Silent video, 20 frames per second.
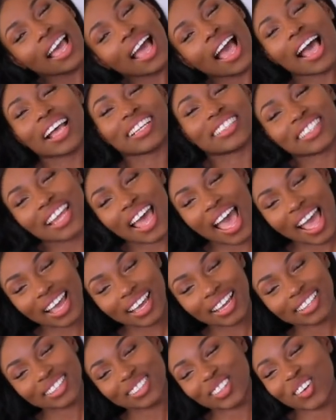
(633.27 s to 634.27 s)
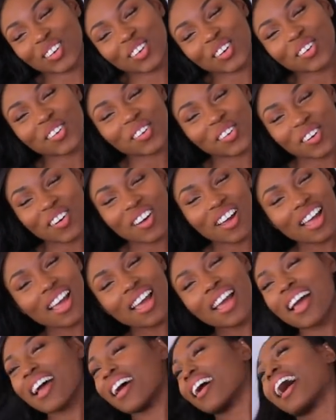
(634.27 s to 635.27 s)
Hashtag so cool.
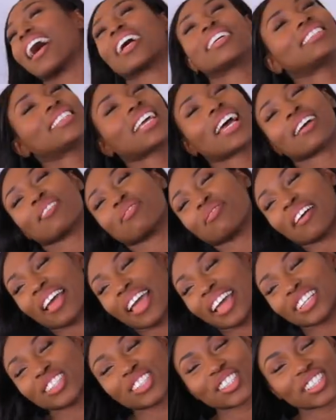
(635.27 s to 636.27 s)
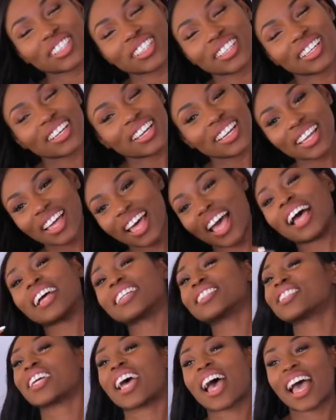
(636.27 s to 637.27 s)
Hashtag fetch.
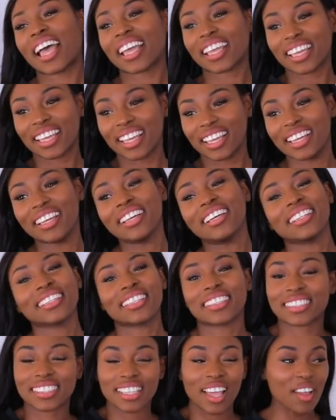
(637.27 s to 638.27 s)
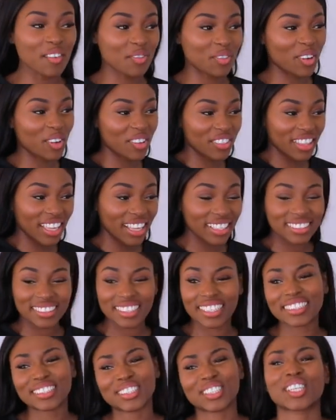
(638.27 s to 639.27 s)
Hashtag. This is how I feel in this.
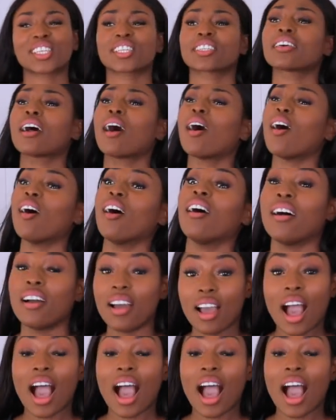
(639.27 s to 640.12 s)
It's cute. Oh,